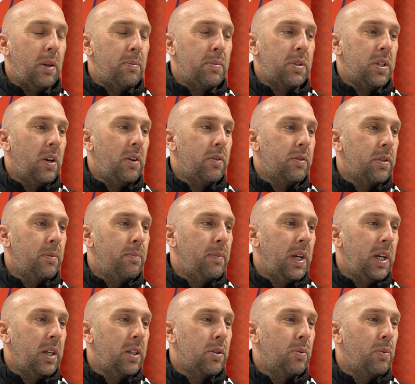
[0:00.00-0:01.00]
themselves than
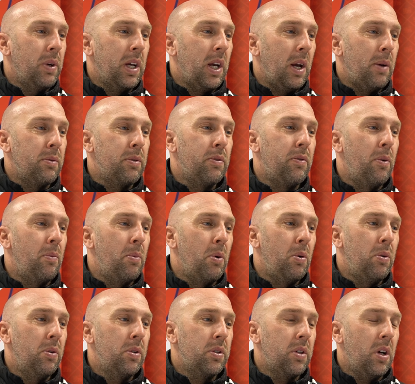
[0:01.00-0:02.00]
me to win games of
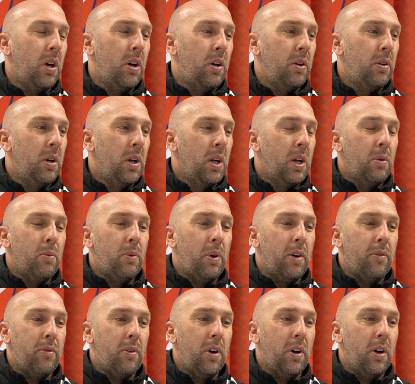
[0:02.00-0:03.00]
football. So
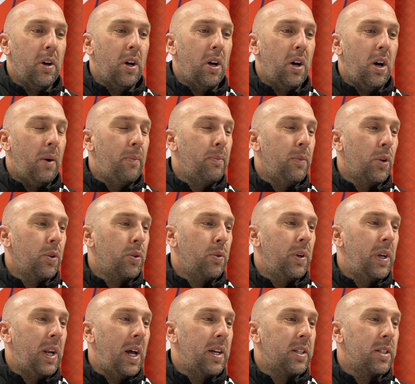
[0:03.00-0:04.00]
whenever I'm not
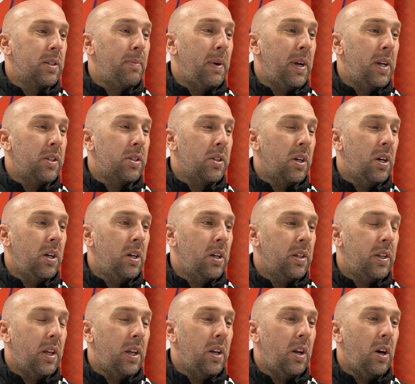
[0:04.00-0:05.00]
doing that as a manager,
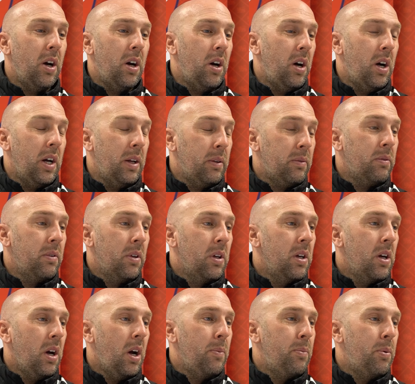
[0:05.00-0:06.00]
then I
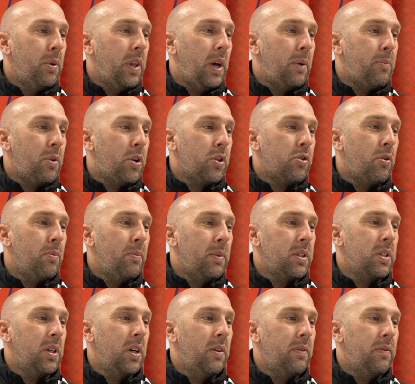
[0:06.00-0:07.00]
put that pressure on
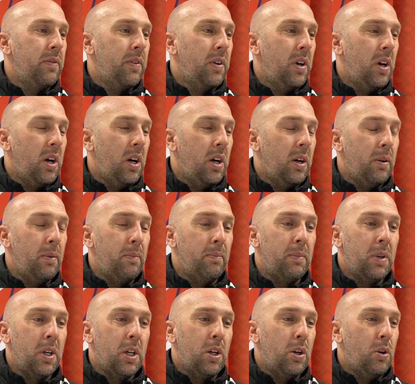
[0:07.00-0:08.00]
myself.
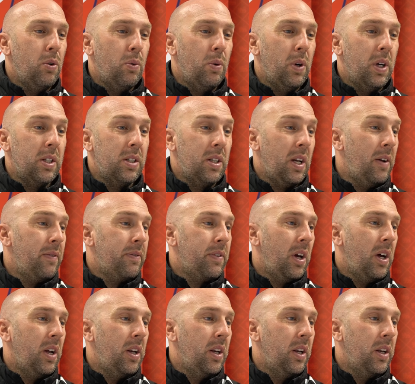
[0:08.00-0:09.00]
Always have
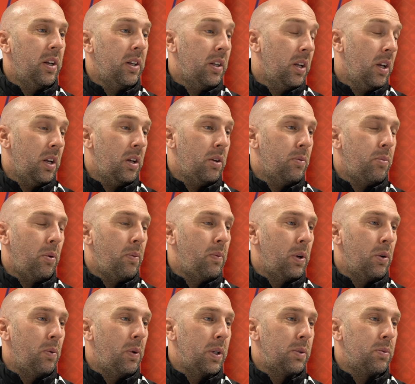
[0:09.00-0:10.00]
done and
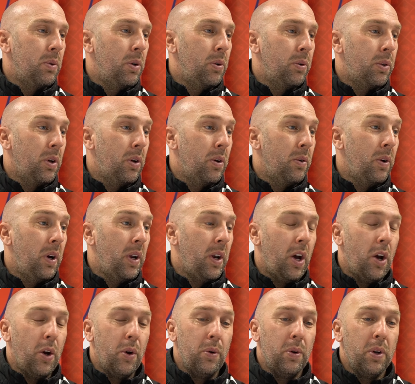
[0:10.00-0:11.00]
probably always will do. I
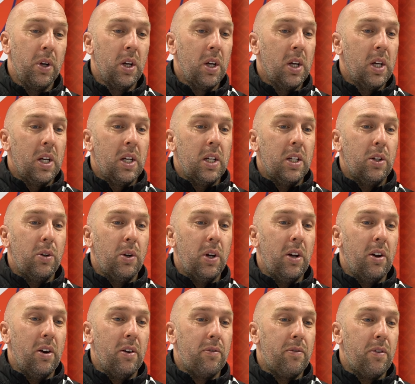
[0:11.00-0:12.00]
know you
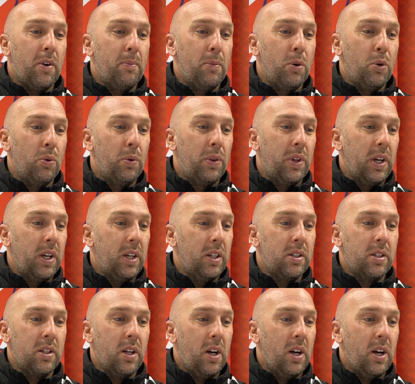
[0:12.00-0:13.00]
hear it from all
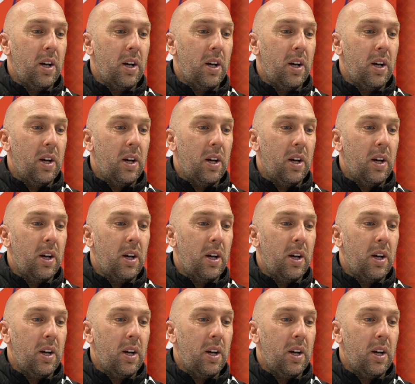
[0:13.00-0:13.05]
these